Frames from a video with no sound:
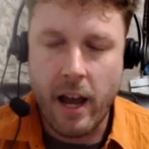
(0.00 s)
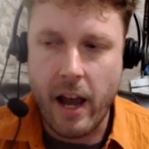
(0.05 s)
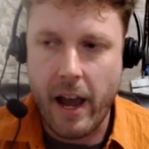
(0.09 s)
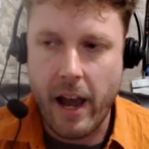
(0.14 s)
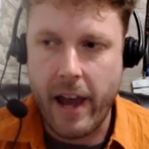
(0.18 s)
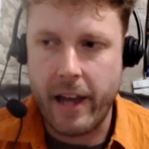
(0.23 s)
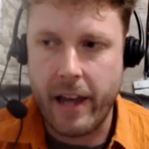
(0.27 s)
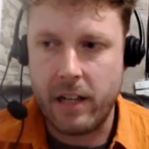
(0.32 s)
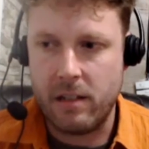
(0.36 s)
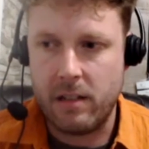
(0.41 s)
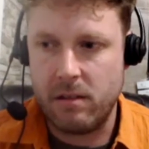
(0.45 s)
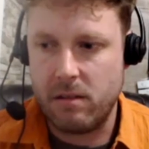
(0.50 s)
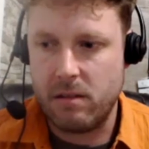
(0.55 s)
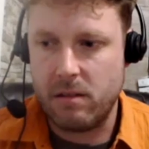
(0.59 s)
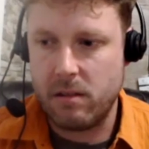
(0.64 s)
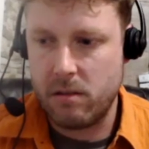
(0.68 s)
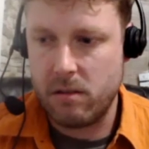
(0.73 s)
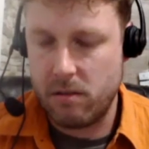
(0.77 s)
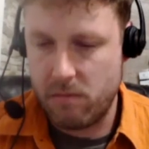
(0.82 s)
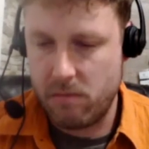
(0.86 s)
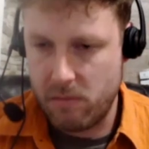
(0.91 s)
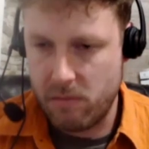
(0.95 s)
and
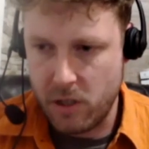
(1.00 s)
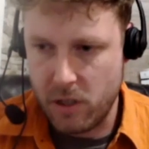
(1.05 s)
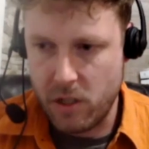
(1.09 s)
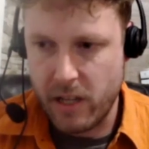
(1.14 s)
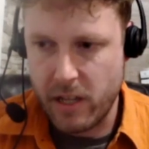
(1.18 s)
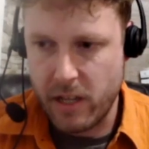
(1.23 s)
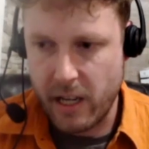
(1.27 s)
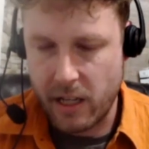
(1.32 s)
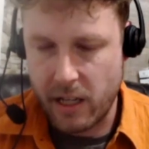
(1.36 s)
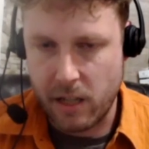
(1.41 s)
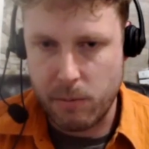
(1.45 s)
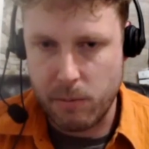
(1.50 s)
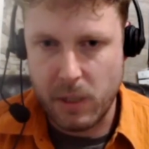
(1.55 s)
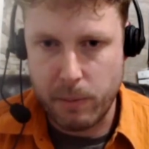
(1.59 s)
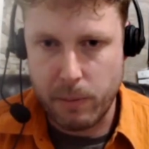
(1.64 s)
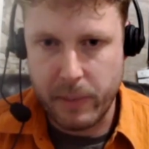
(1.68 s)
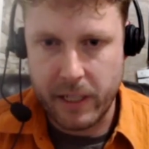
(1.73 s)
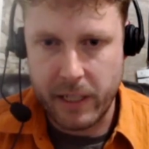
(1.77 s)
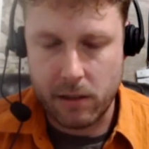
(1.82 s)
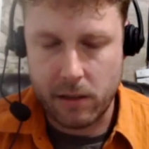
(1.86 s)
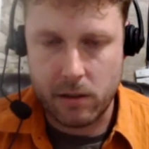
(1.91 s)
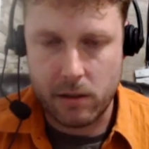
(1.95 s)
they can be
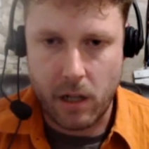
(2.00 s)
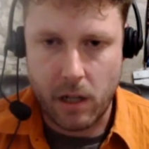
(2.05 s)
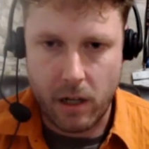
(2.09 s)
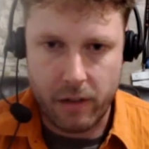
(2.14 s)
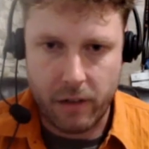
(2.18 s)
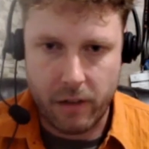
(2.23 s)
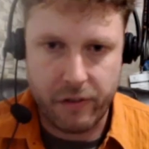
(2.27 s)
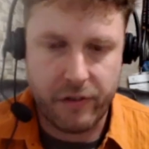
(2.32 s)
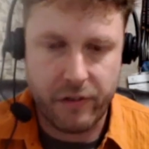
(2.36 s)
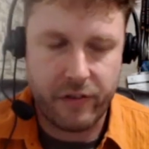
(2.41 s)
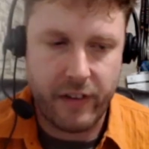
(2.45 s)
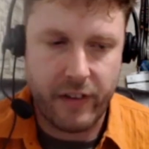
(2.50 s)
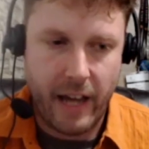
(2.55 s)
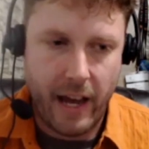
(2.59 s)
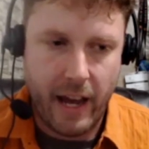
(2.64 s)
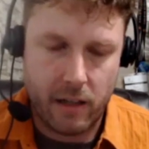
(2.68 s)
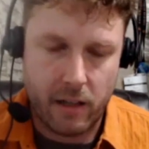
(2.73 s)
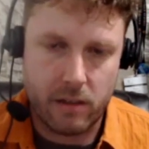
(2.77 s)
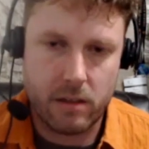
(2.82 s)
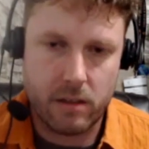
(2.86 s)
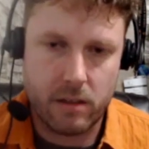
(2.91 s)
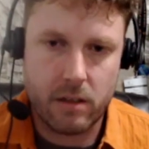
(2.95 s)
peeled off
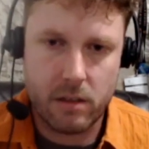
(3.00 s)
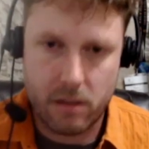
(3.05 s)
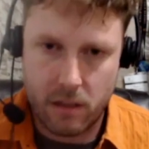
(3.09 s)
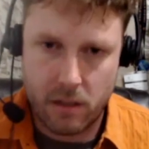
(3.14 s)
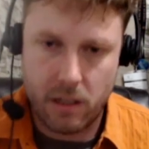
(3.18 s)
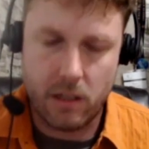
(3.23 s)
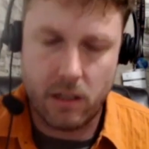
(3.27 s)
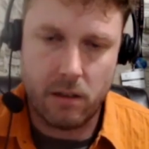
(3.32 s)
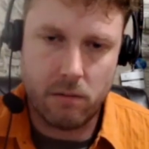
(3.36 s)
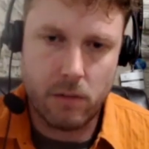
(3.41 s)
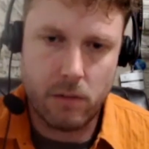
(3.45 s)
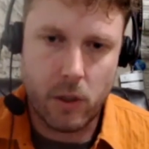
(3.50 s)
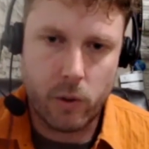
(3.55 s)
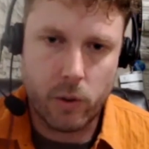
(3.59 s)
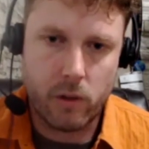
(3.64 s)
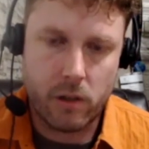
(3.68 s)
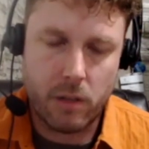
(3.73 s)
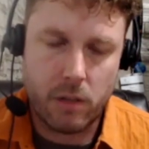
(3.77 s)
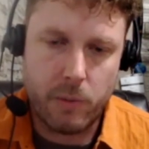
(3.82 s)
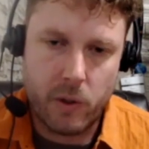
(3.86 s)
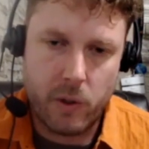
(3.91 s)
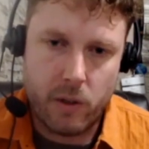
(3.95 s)
as the local
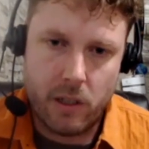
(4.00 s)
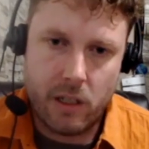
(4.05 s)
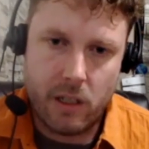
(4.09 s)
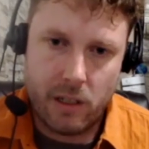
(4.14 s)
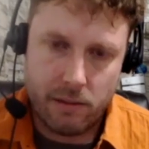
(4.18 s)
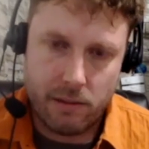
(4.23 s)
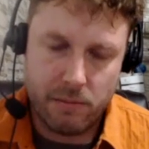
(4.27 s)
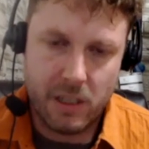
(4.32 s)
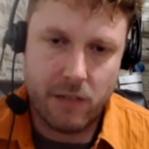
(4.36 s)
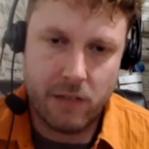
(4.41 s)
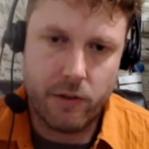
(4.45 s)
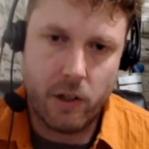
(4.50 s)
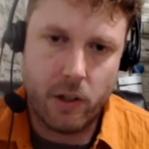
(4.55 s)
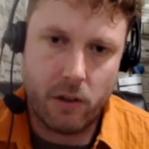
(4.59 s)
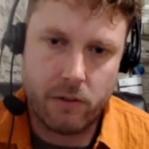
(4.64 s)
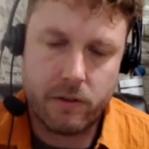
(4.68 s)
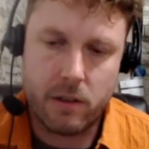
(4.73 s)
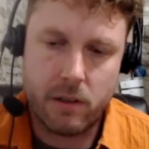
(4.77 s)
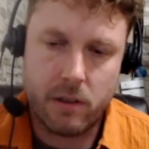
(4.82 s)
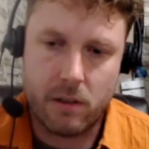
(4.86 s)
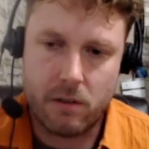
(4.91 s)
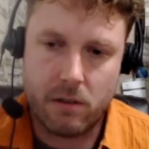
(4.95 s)
community
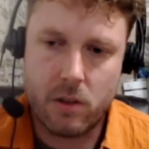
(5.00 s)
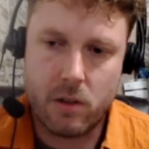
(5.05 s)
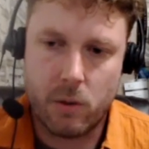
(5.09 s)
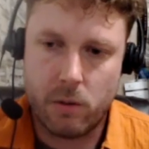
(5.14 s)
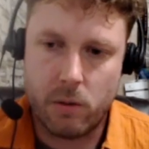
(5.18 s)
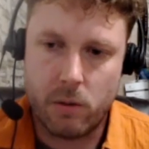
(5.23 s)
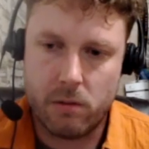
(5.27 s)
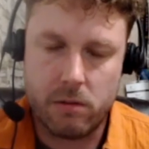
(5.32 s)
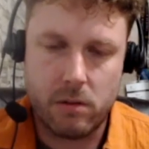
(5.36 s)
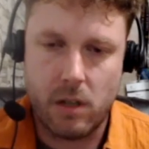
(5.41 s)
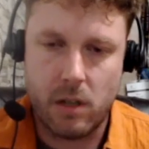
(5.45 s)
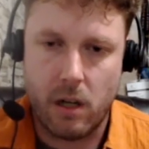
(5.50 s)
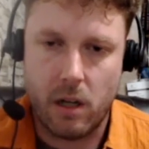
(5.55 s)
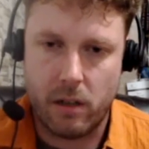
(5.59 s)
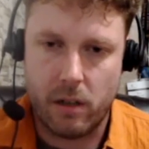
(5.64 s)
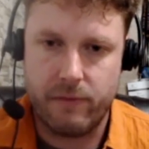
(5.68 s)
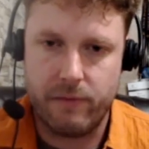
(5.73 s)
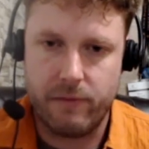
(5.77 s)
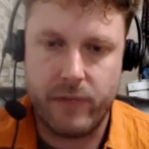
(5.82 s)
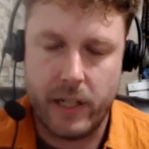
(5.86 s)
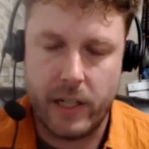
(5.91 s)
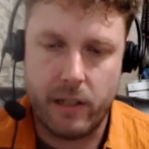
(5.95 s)
evolves and sold on
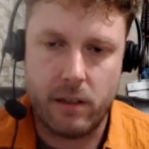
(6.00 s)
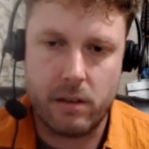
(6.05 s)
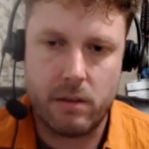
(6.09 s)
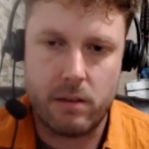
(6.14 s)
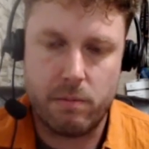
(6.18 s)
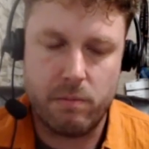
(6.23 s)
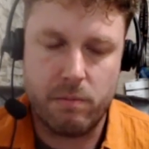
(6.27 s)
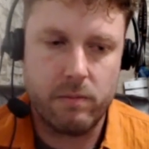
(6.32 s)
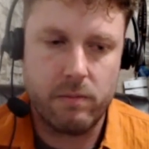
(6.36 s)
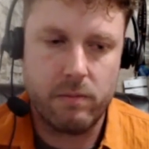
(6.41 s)
various